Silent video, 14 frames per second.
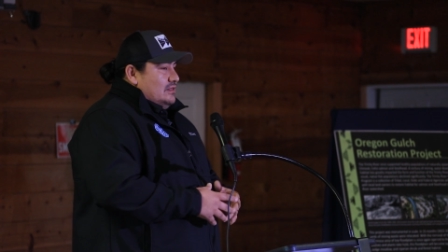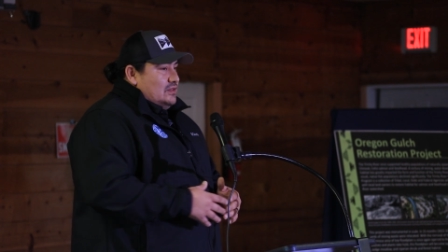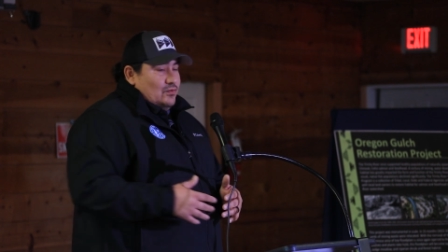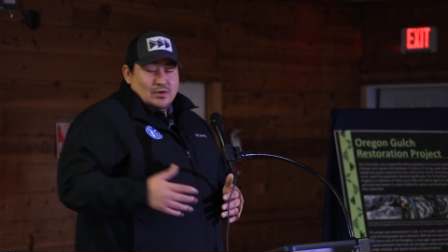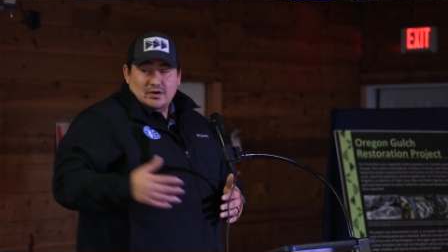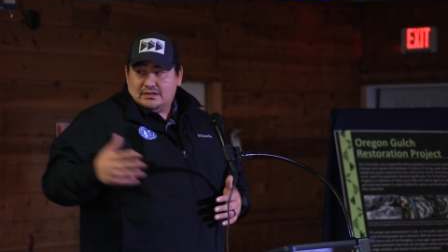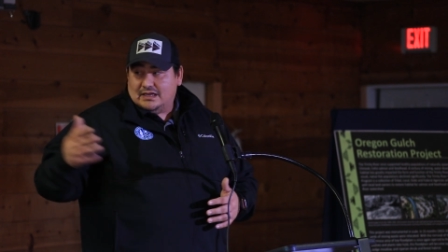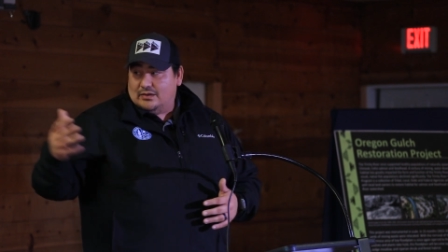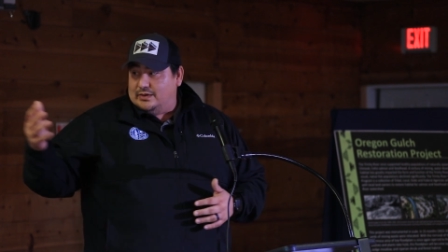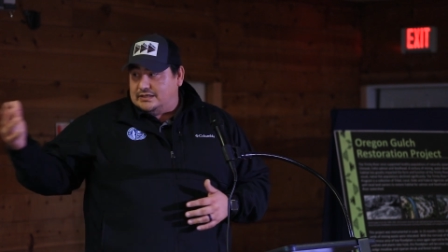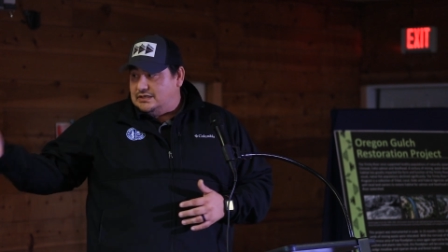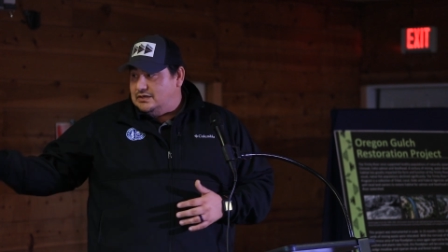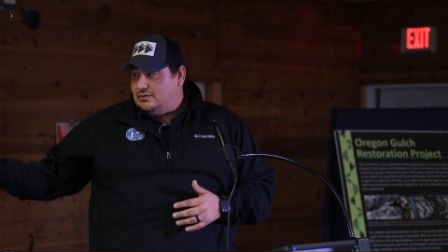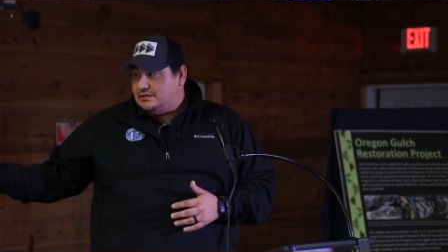The work that
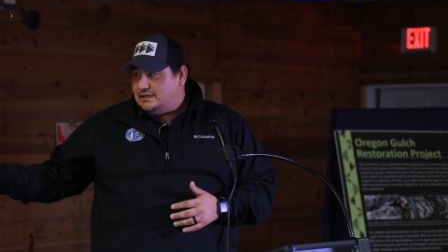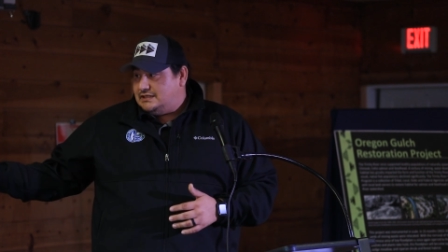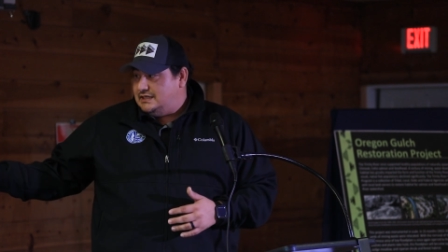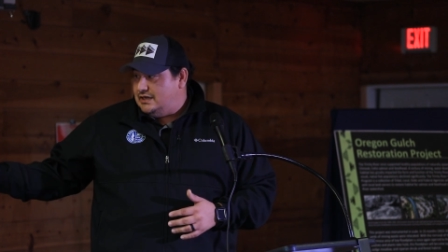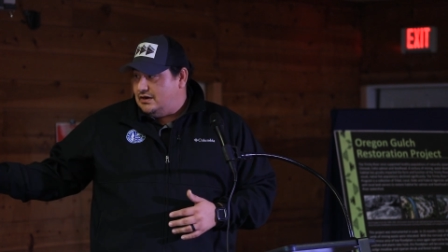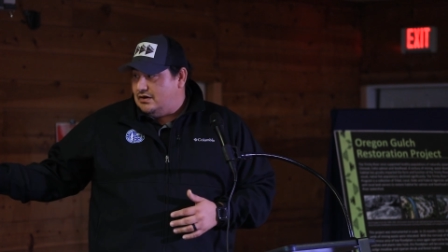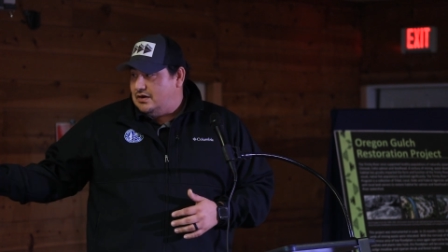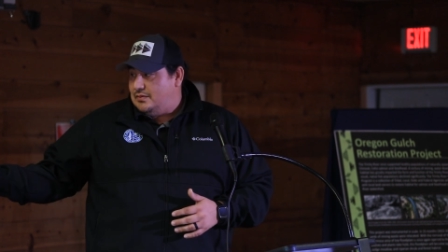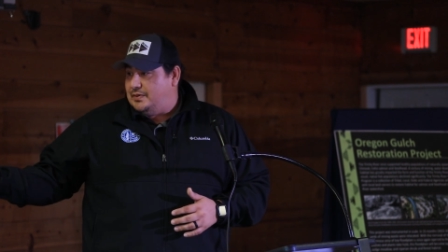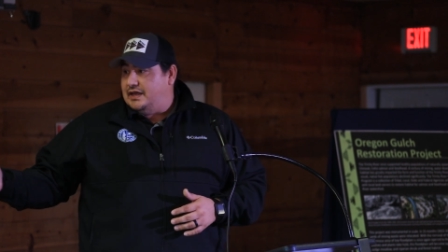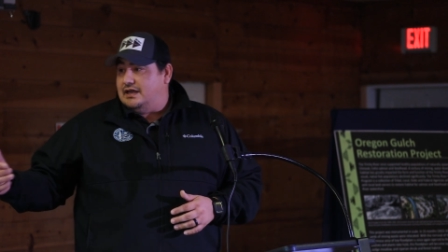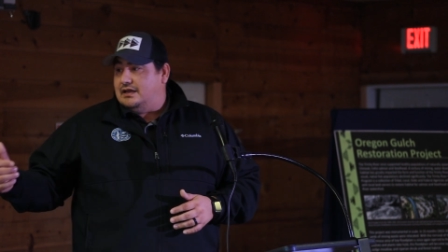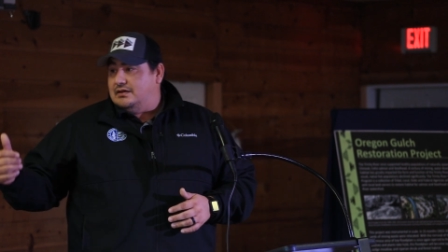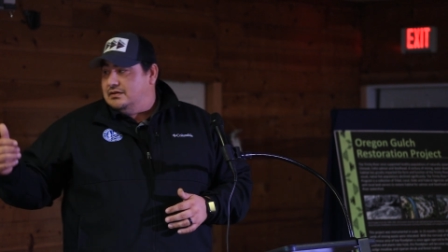we do with the
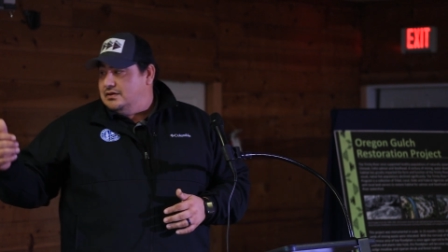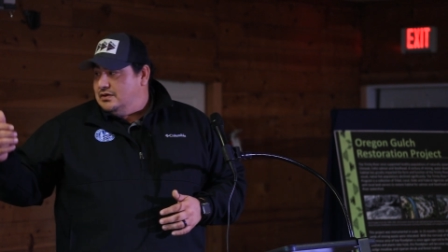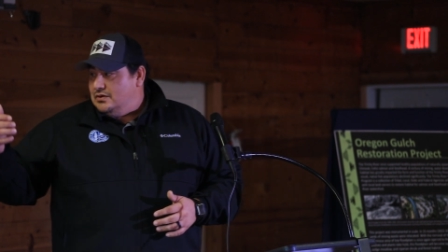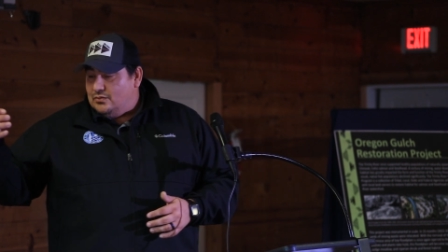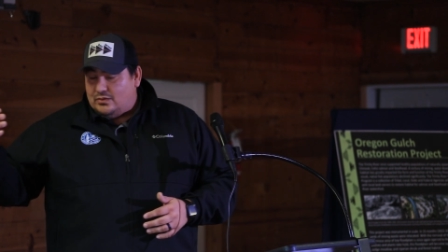TRRP,